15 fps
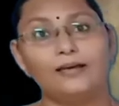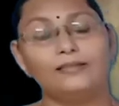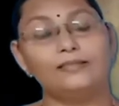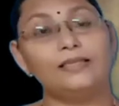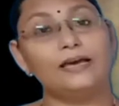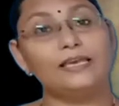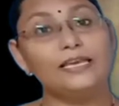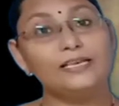
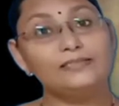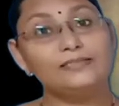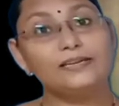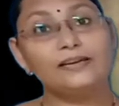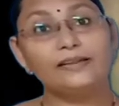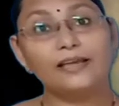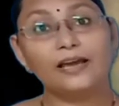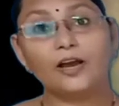the East
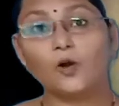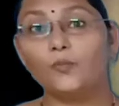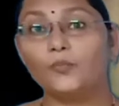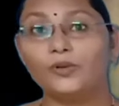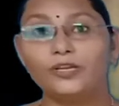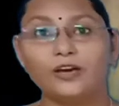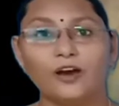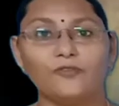India
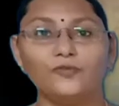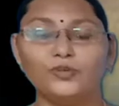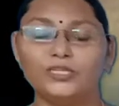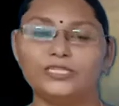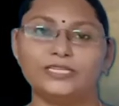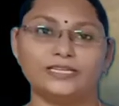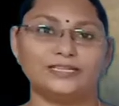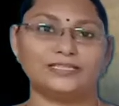Company
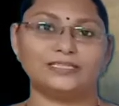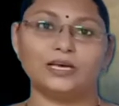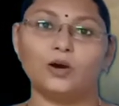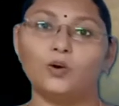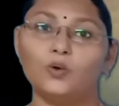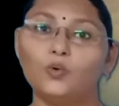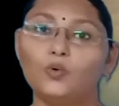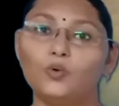officials
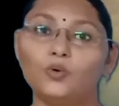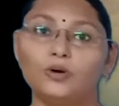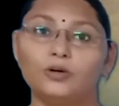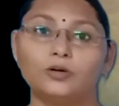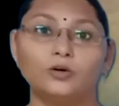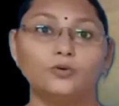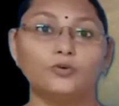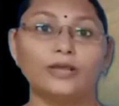who
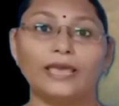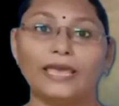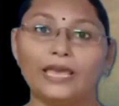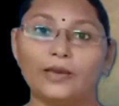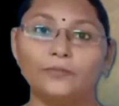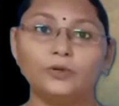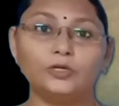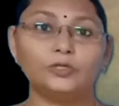could
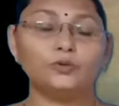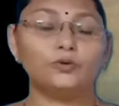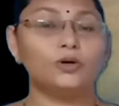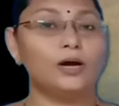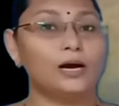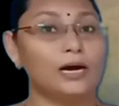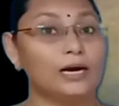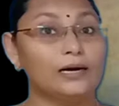able to
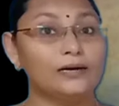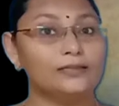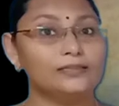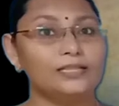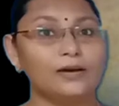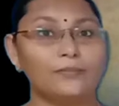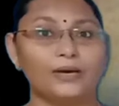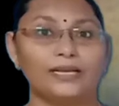earn
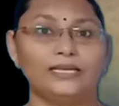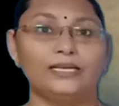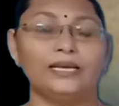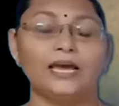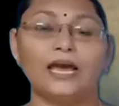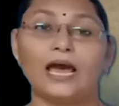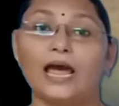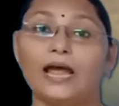the money
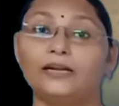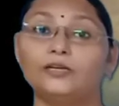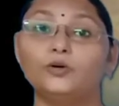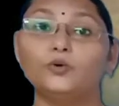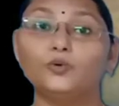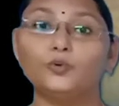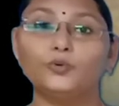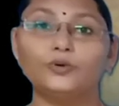and
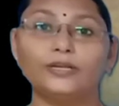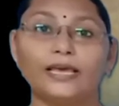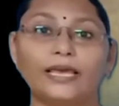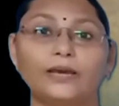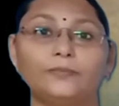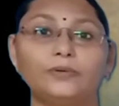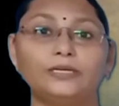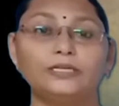who could
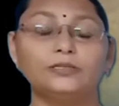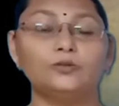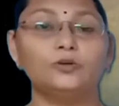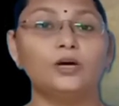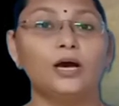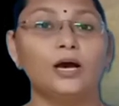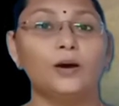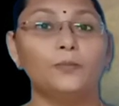able
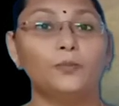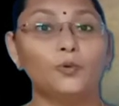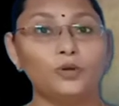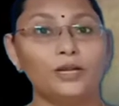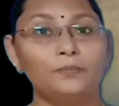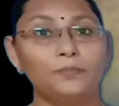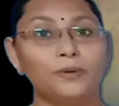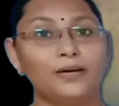to
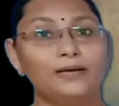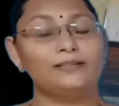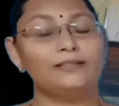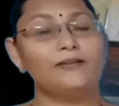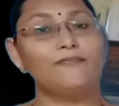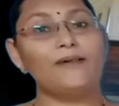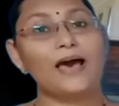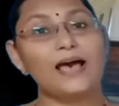pull up
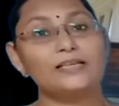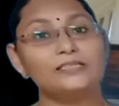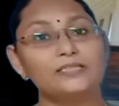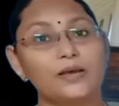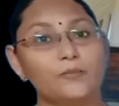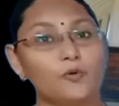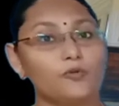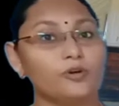the vast
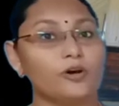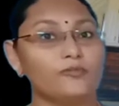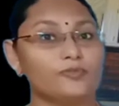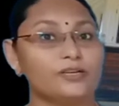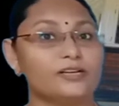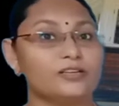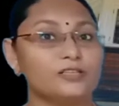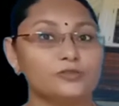amount of
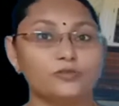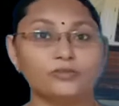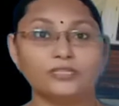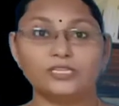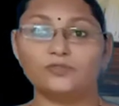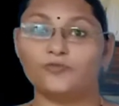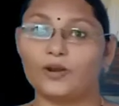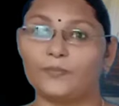the
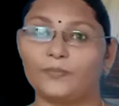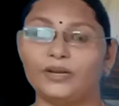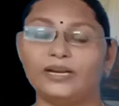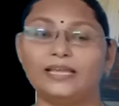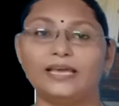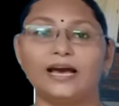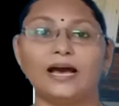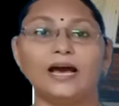resources from
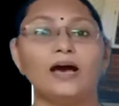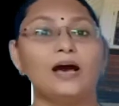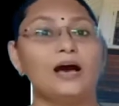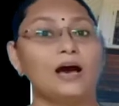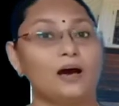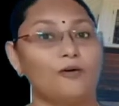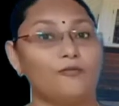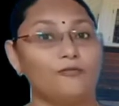India
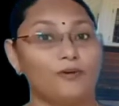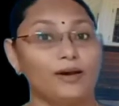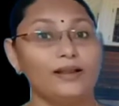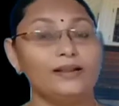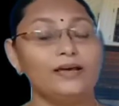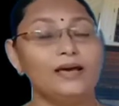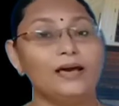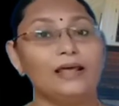
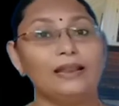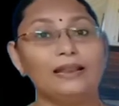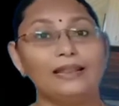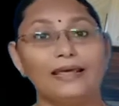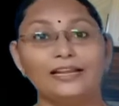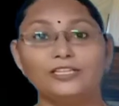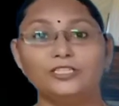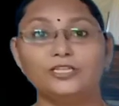were
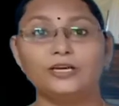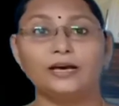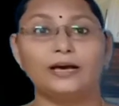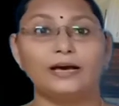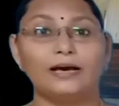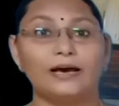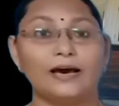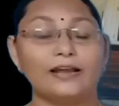led
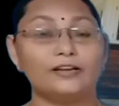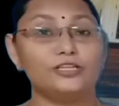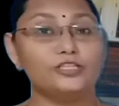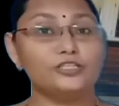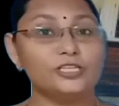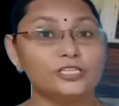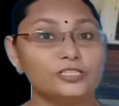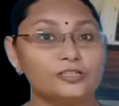a
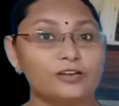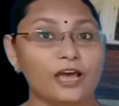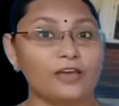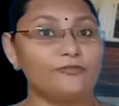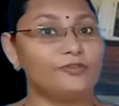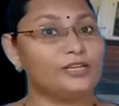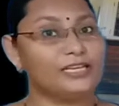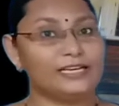richest life in